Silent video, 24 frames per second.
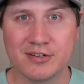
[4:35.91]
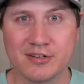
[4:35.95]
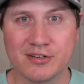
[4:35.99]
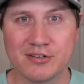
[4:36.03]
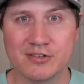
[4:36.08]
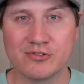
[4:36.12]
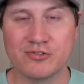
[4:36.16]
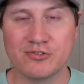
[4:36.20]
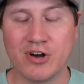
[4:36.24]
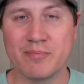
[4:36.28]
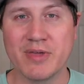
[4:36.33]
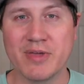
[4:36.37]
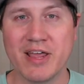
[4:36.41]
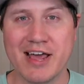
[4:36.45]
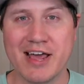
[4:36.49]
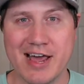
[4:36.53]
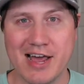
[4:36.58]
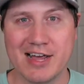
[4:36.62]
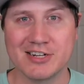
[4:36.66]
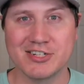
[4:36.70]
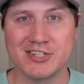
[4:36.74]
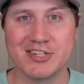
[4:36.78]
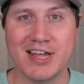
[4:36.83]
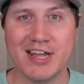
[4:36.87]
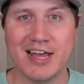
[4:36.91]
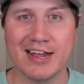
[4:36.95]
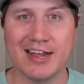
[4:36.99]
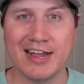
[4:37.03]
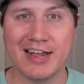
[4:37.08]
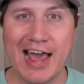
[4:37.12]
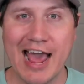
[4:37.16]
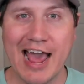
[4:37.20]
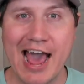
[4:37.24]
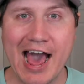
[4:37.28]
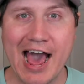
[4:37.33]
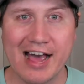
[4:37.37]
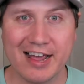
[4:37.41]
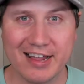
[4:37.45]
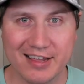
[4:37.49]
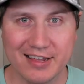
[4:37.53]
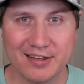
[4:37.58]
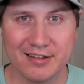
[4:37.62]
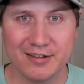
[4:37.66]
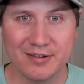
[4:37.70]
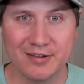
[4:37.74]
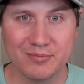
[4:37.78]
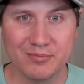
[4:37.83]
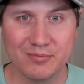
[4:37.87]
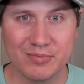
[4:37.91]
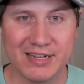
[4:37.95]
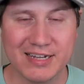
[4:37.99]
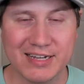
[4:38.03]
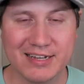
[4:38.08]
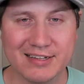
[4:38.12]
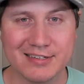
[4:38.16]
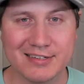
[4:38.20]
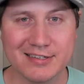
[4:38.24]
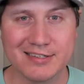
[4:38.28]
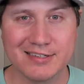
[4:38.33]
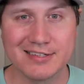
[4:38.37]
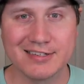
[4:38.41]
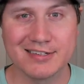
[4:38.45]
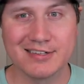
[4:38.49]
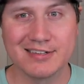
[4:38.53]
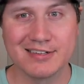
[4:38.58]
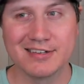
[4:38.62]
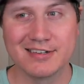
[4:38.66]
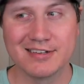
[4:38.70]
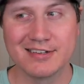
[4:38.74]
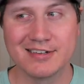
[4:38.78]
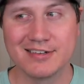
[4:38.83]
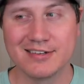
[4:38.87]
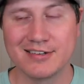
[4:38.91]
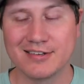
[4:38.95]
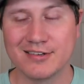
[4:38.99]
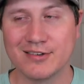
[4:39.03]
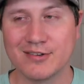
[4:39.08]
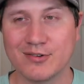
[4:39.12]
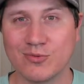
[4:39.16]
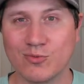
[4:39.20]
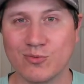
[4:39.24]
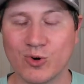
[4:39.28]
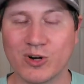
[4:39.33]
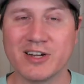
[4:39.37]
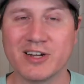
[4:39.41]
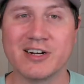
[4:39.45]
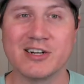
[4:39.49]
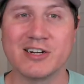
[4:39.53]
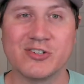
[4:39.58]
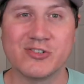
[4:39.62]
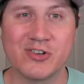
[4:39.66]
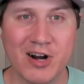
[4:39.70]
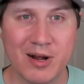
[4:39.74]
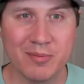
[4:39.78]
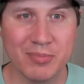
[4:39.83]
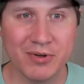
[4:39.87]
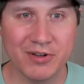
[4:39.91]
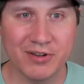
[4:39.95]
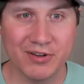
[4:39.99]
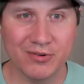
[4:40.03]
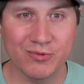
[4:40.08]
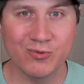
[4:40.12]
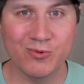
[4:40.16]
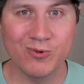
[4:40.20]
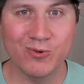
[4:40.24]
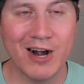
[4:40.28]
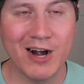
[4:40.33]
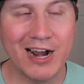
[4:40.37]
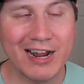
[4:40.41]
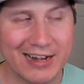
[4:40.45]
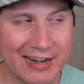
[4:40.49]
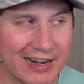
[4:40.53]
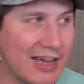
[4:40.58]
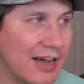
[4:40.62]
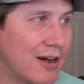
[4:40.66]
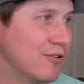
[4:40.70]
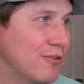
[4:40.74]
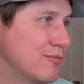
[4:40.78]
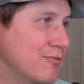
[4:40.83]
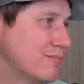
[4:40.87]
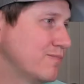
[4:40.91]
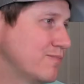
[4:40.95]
drop me a hashtag hack, because we're going to drop it right now.